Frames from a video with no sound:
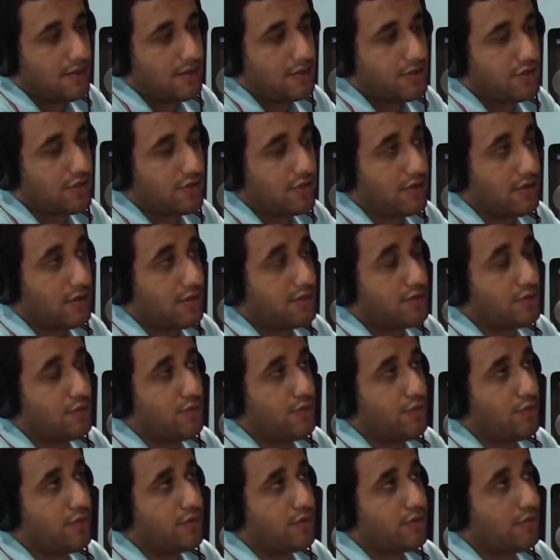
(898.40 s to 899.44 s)
Journalists
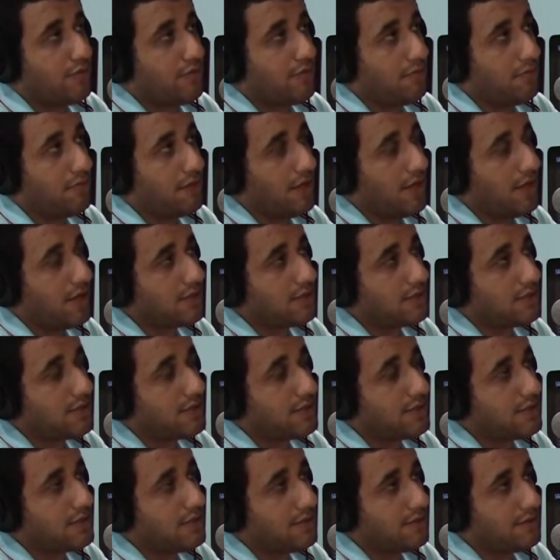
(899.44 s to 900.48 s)
would work with blogs and
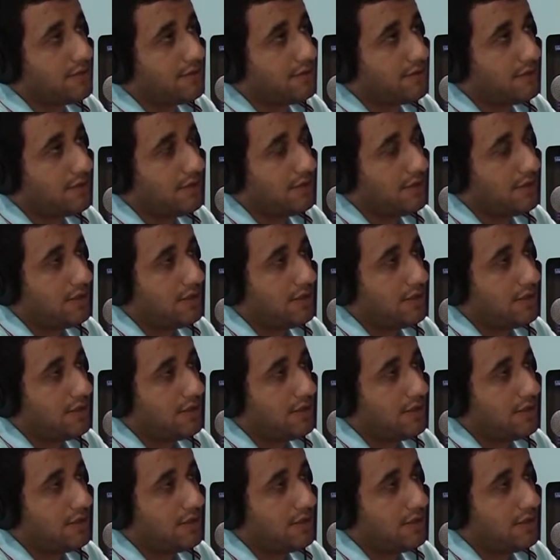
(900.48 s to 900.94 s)
stuff.